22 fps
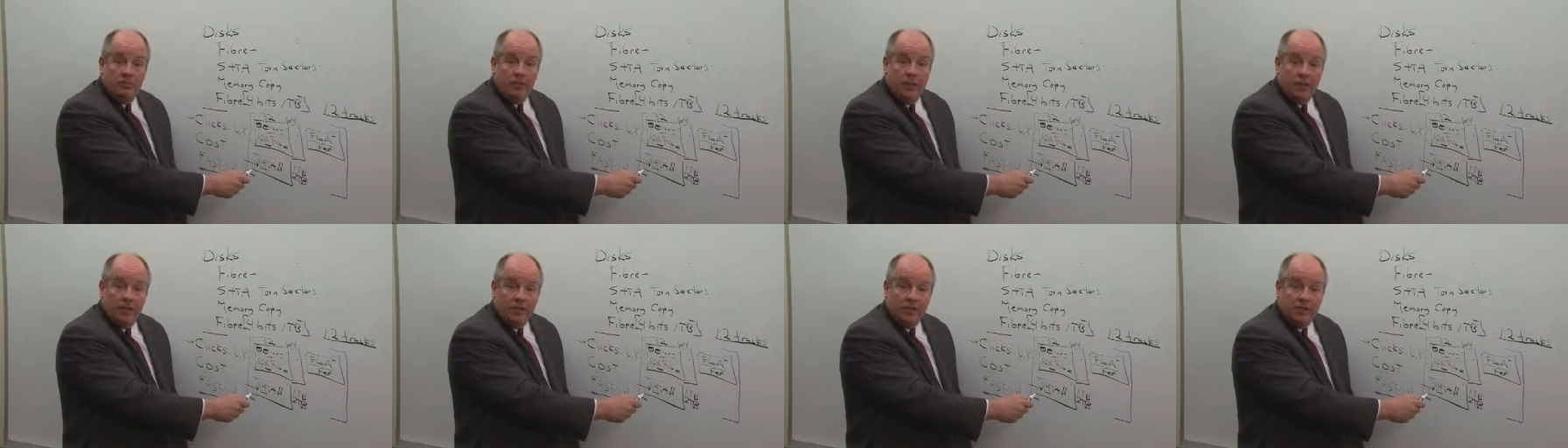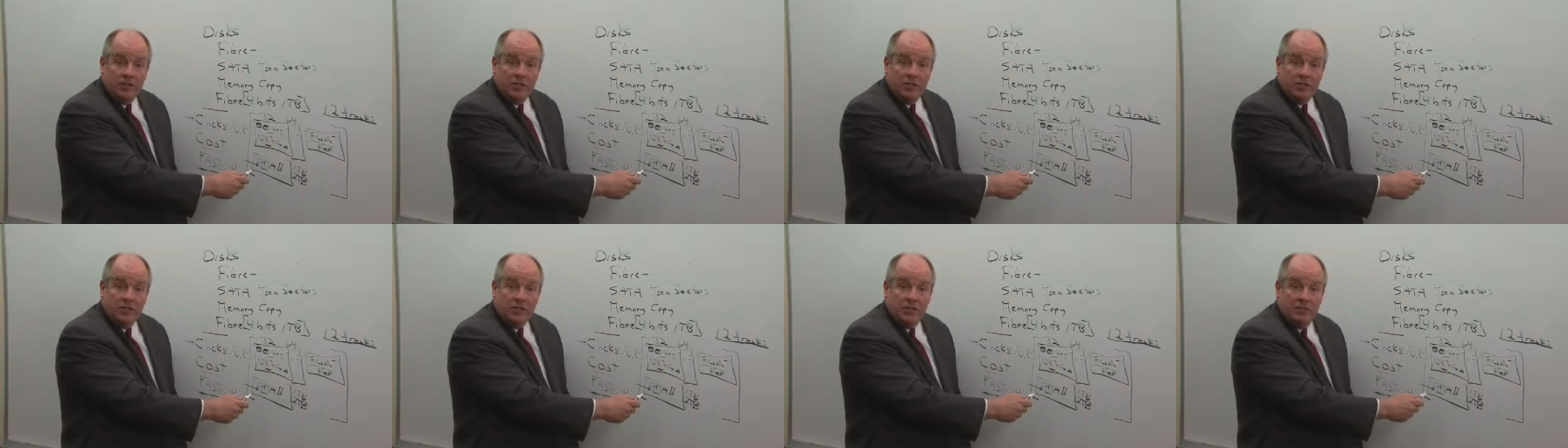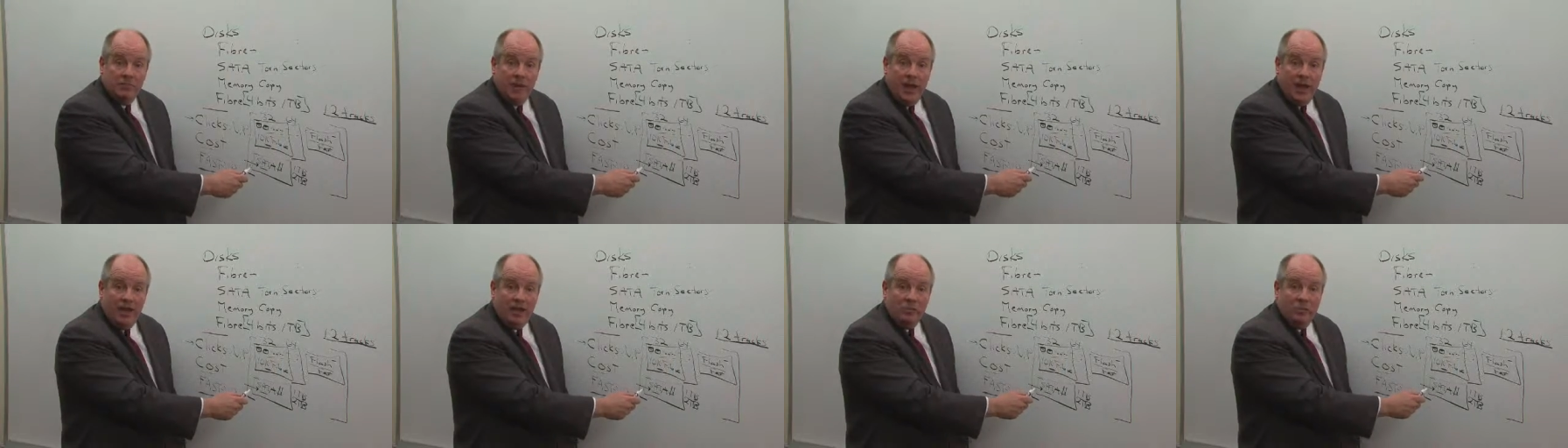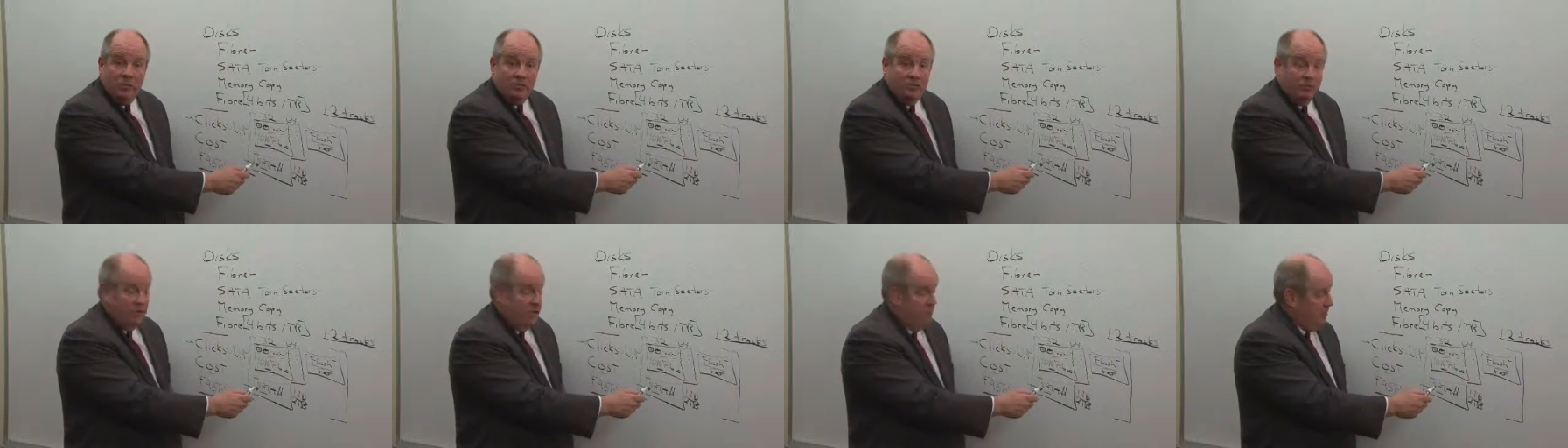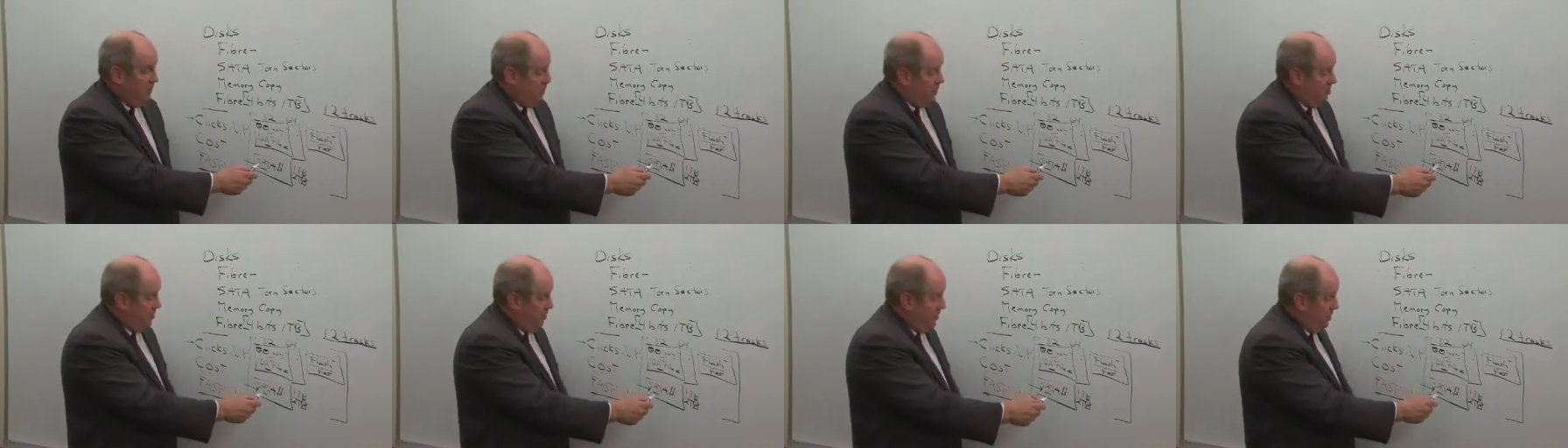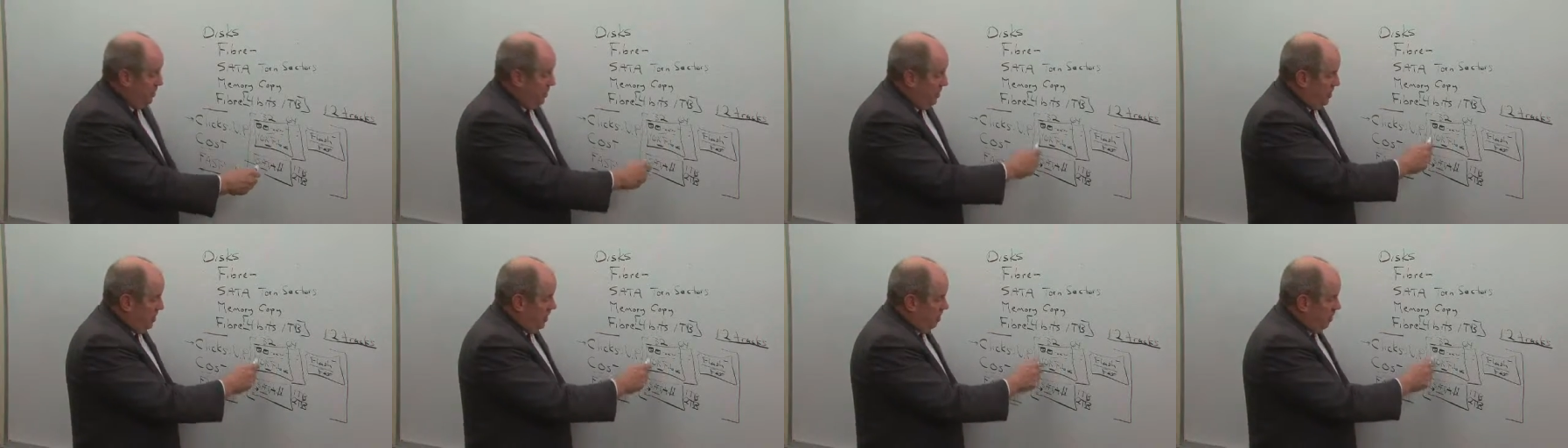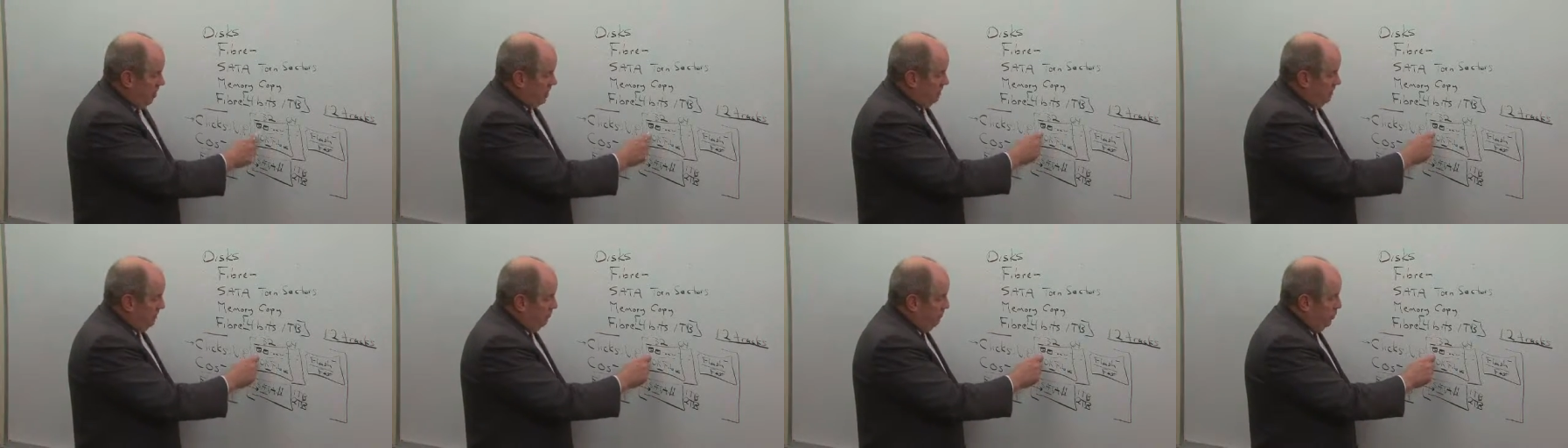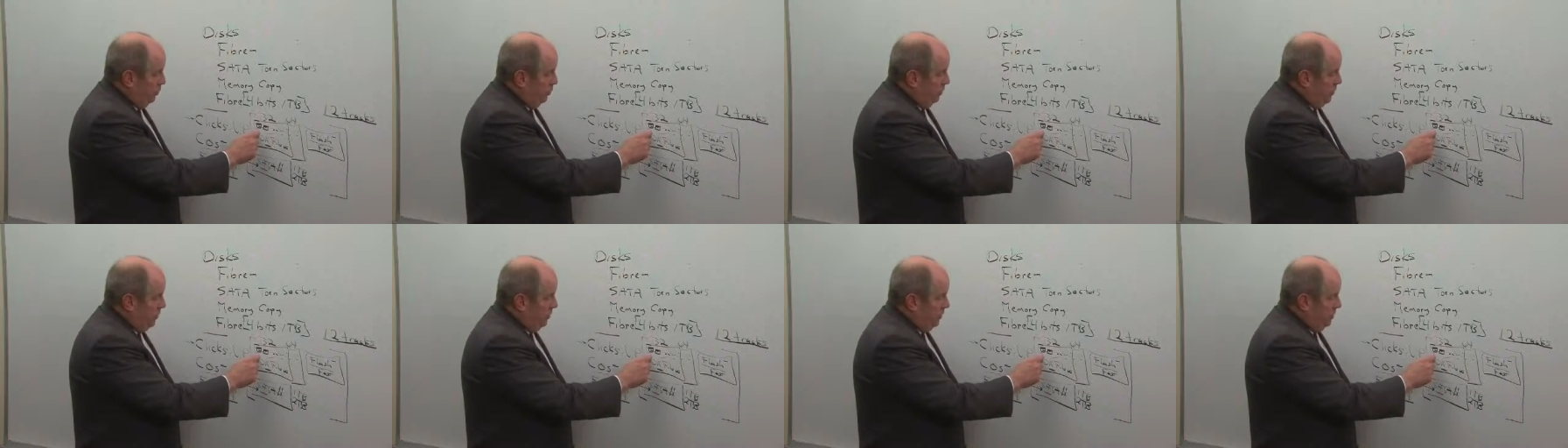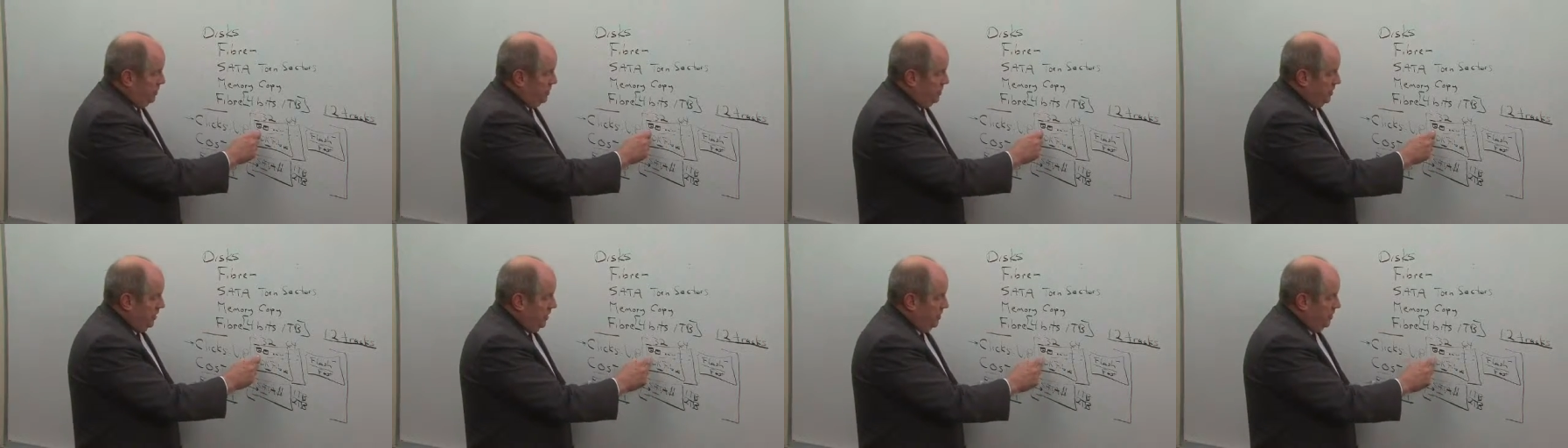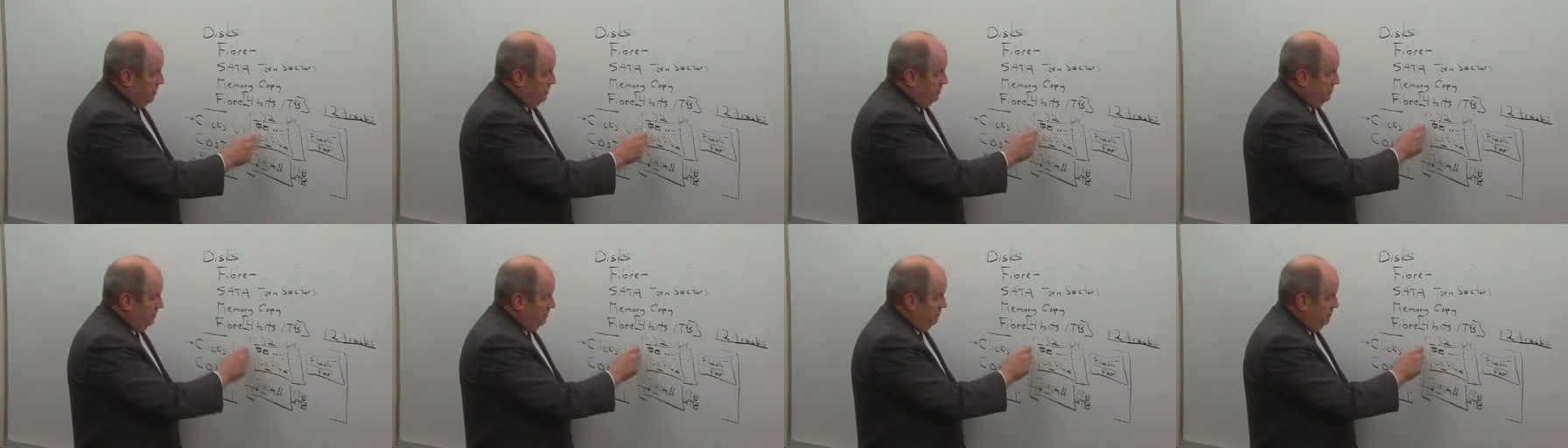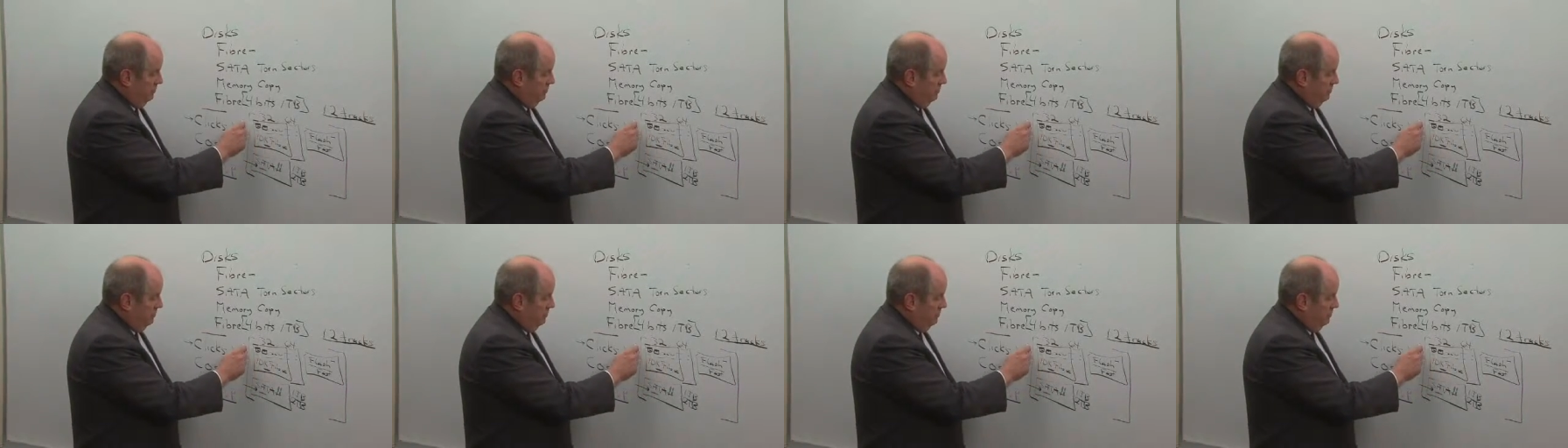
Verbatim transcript: in place is that the management pretty much is what's my pool utilization?